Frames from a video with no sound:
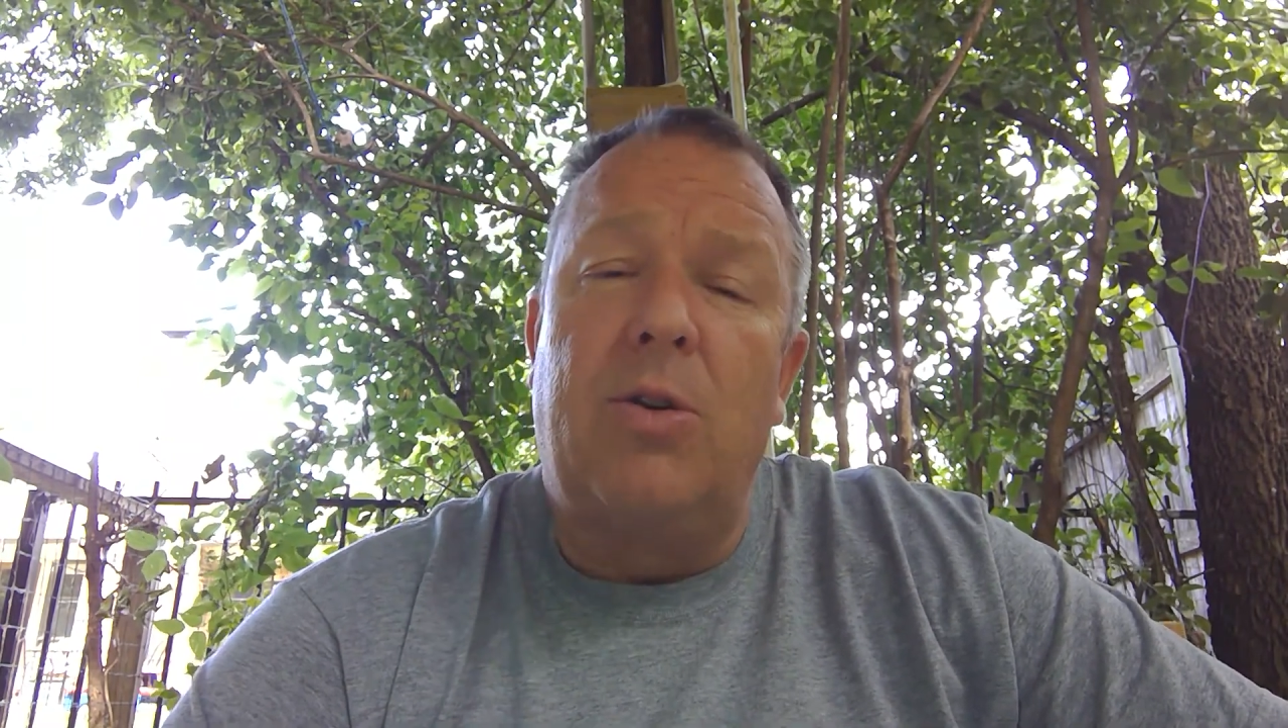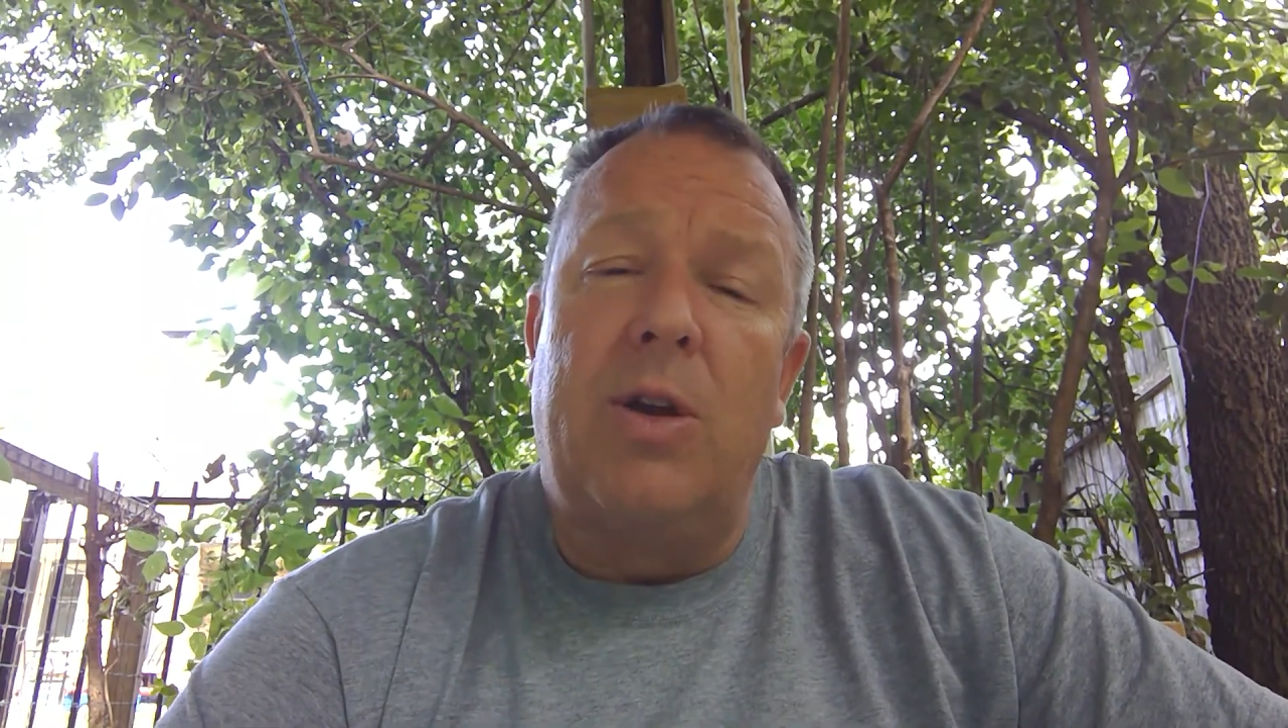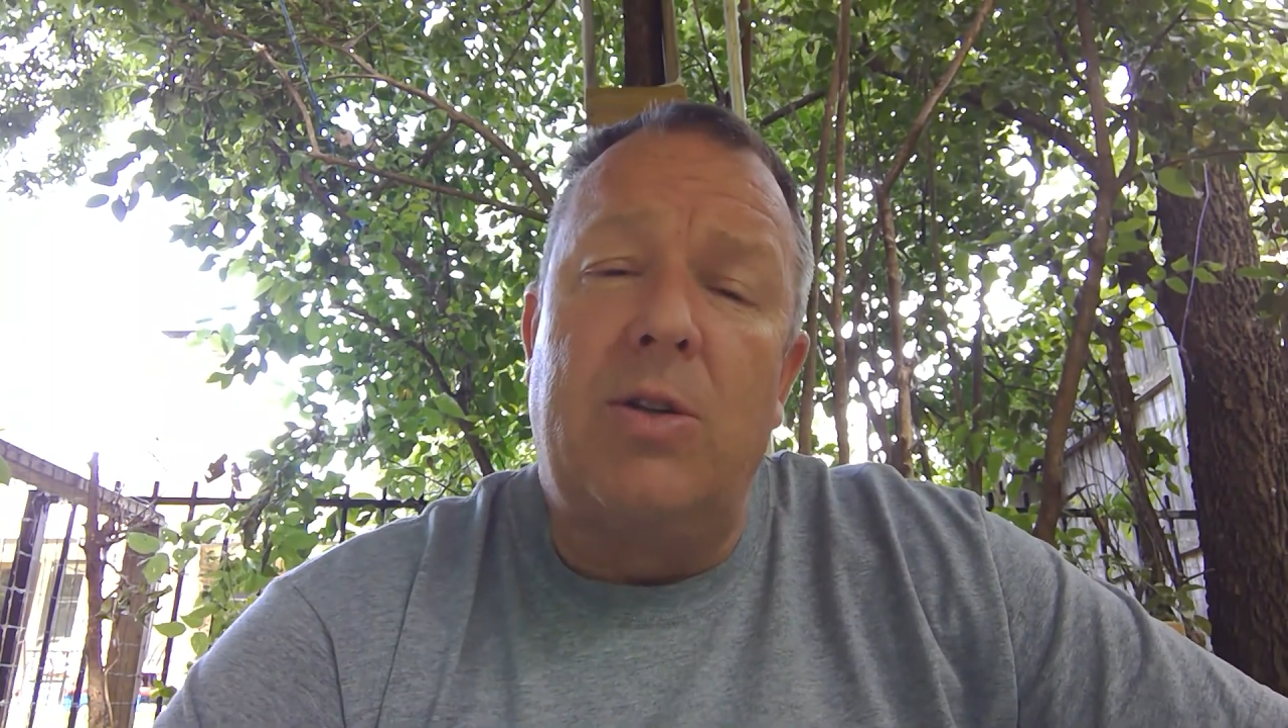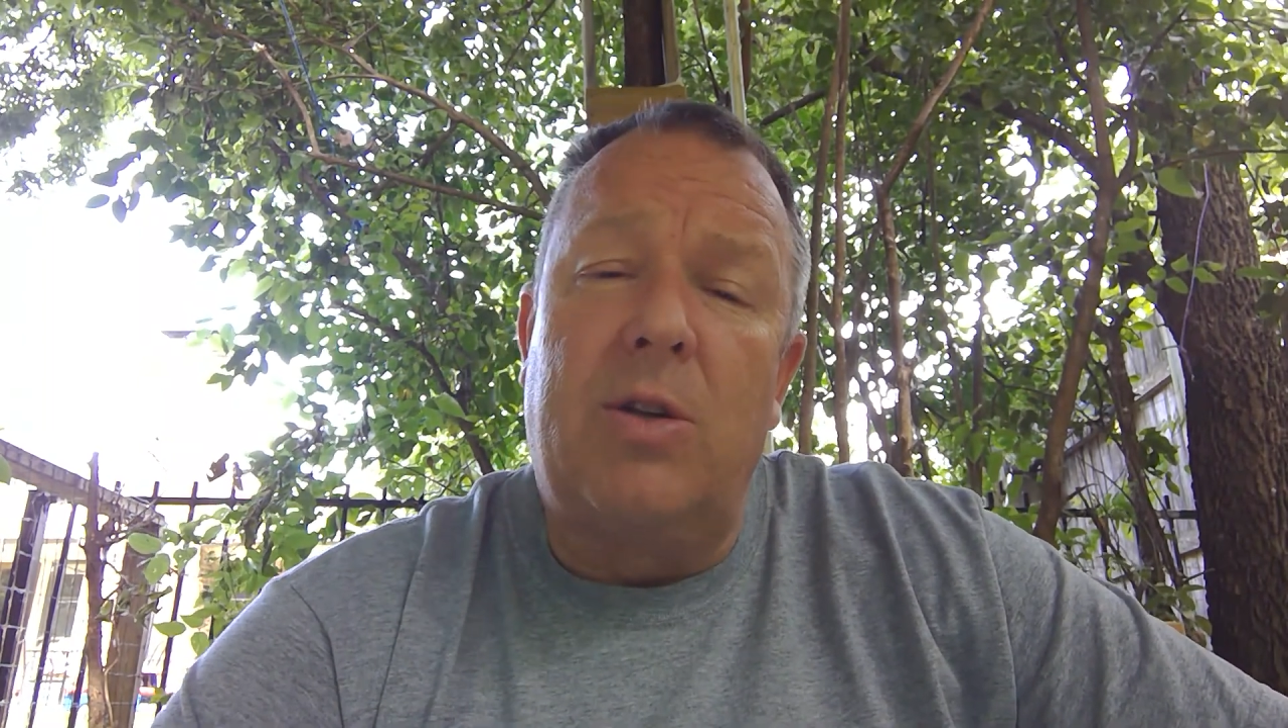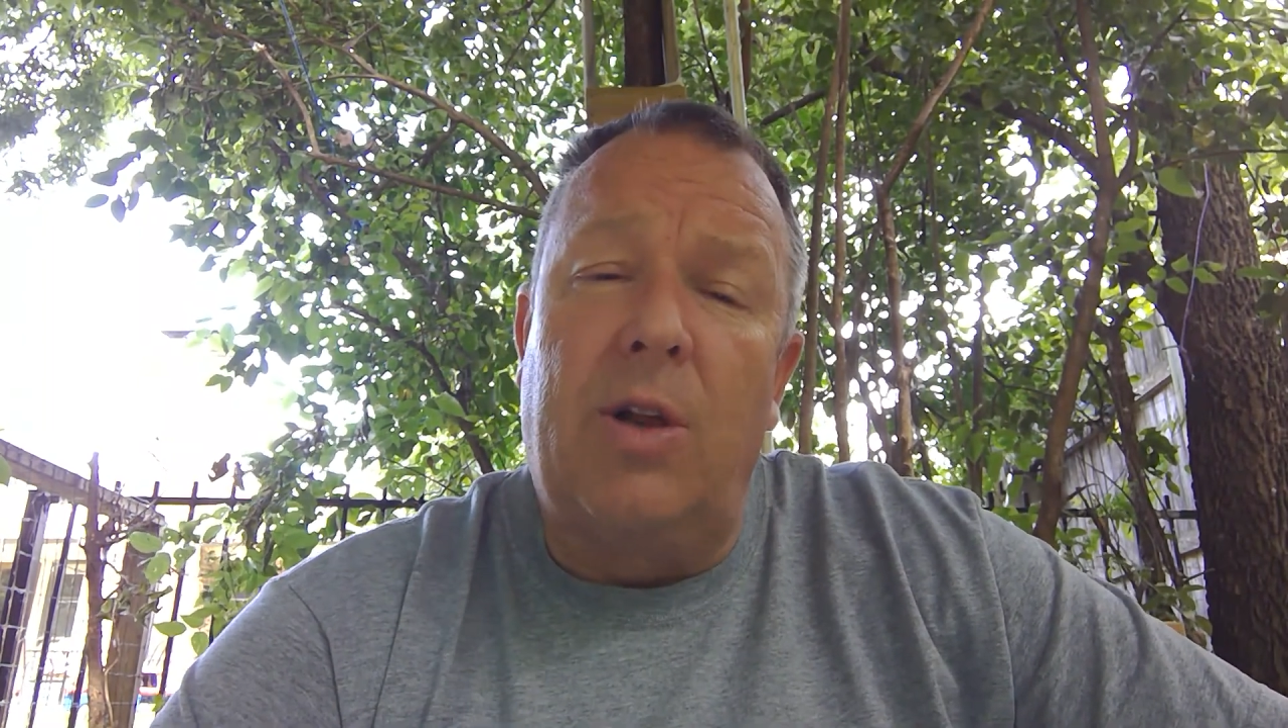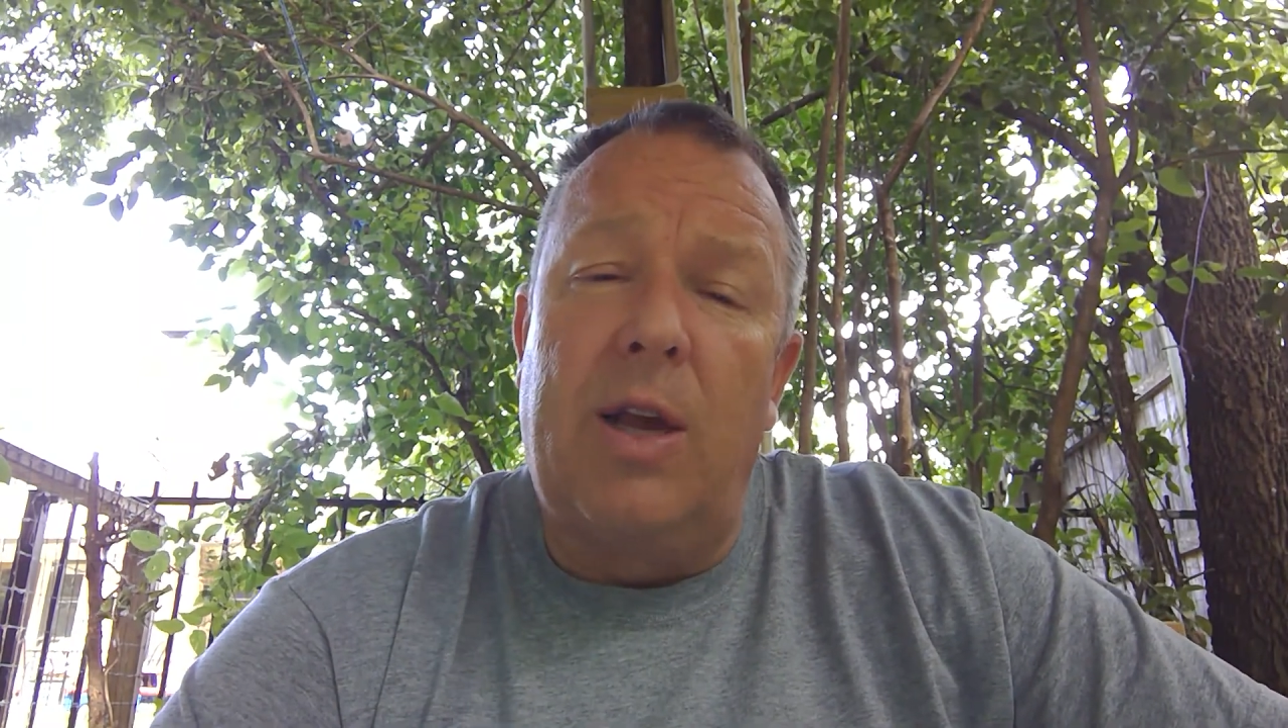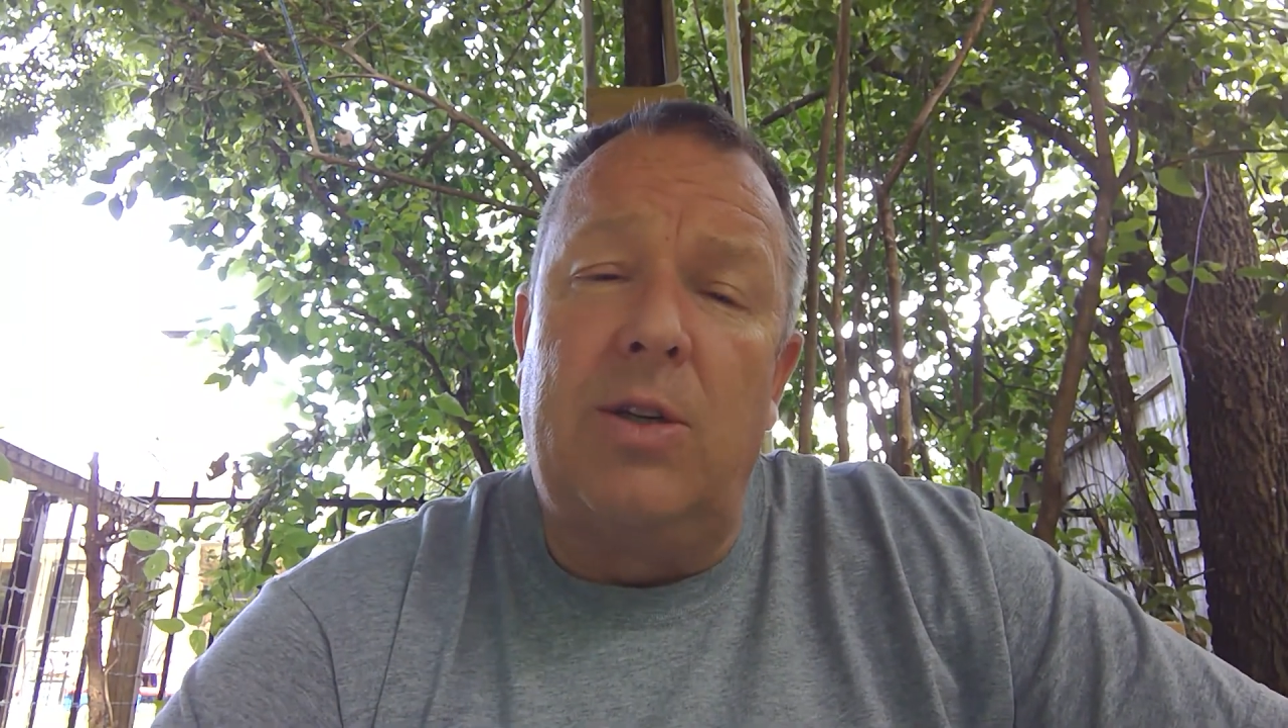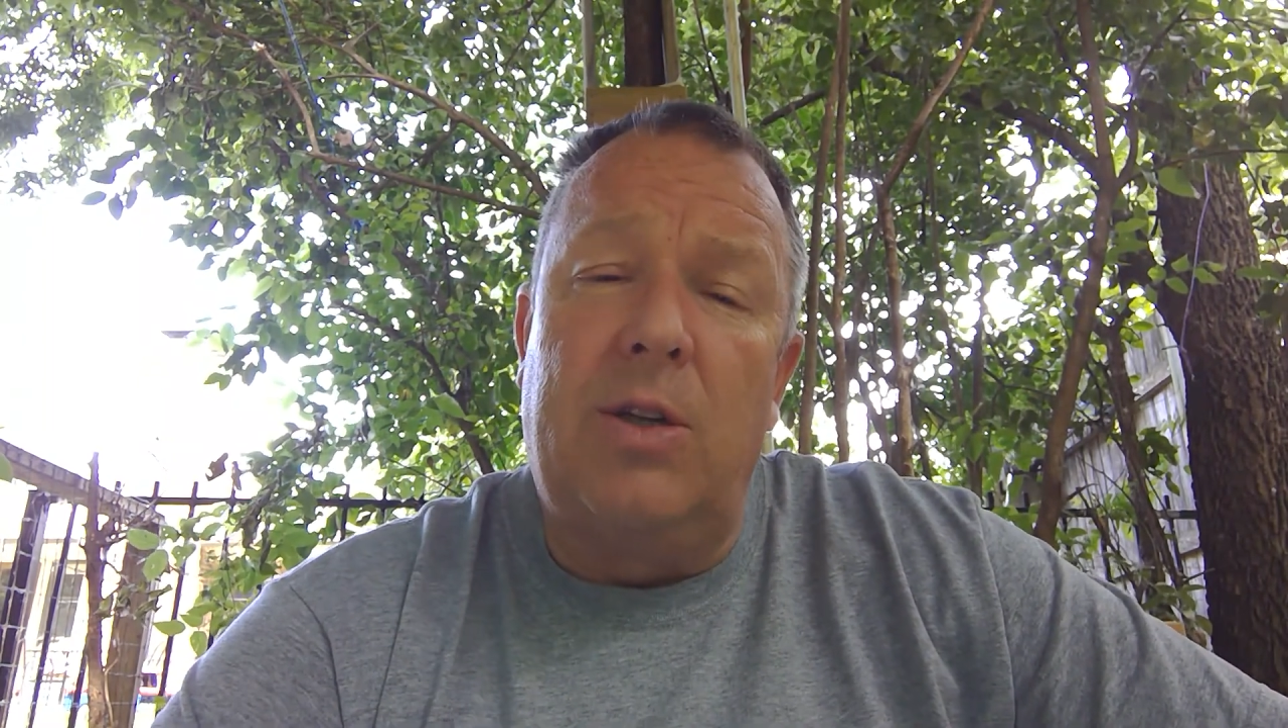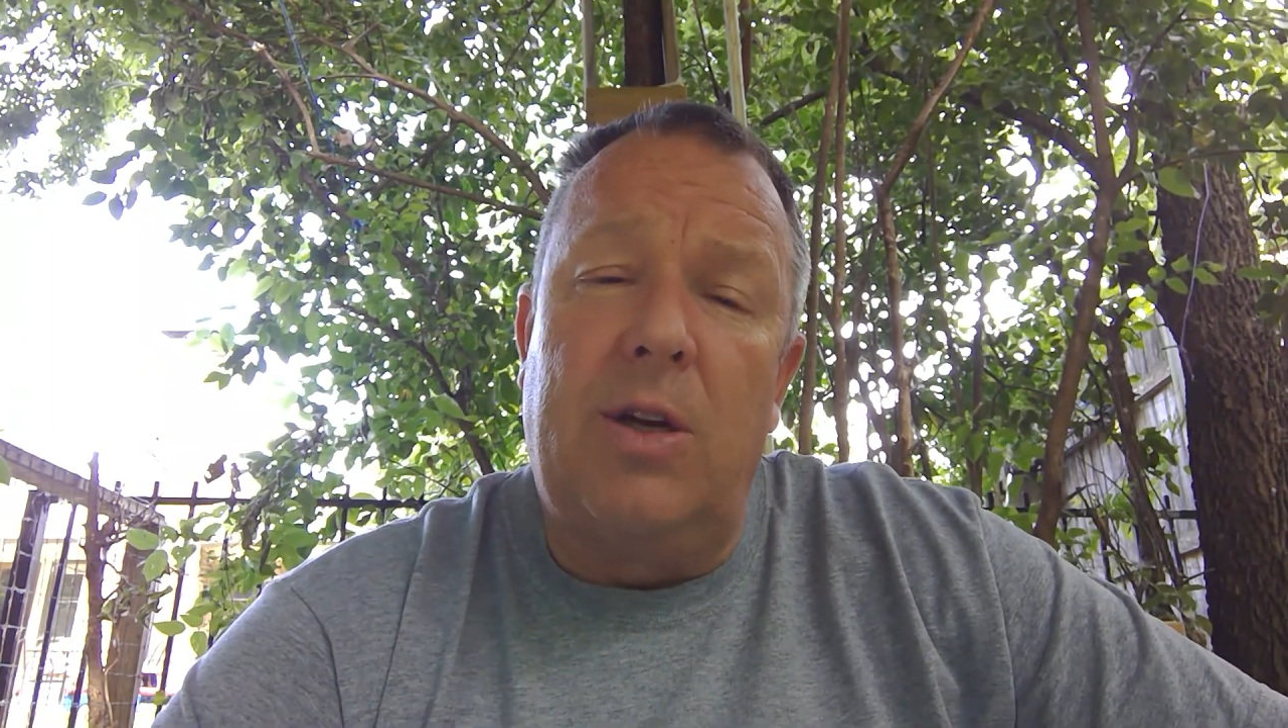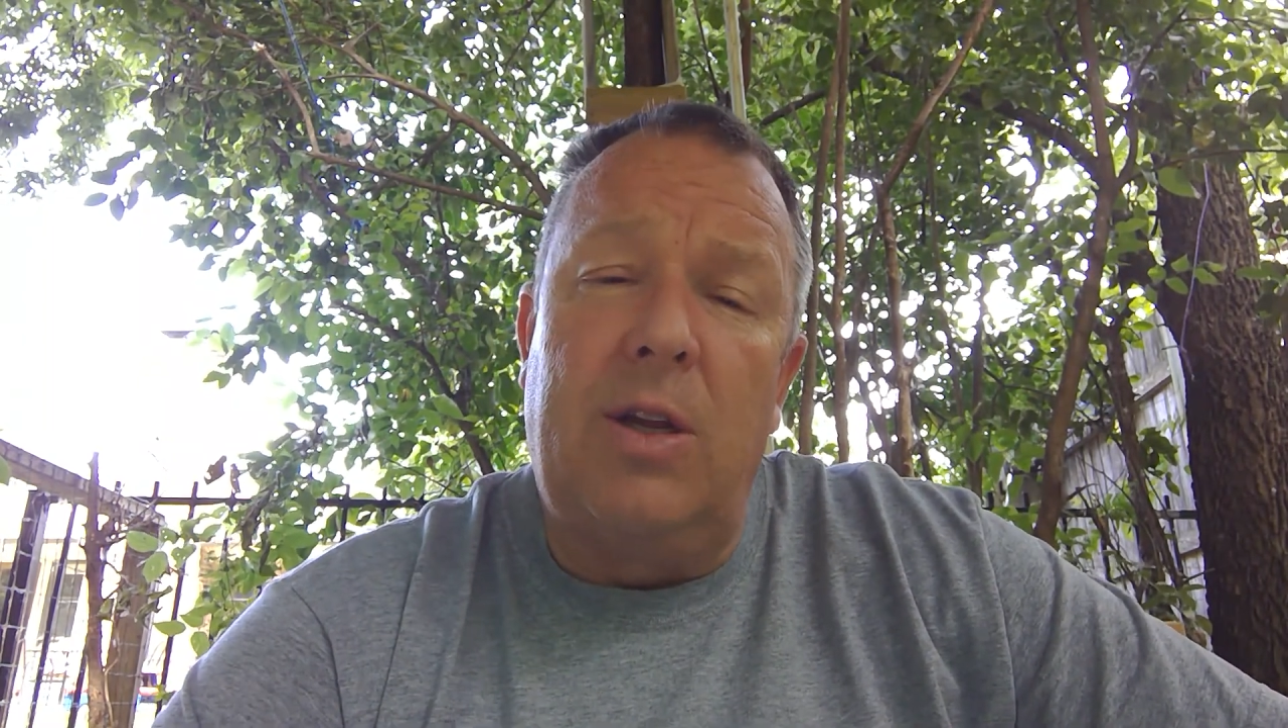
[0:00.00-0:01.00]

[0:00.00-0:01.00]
their installation,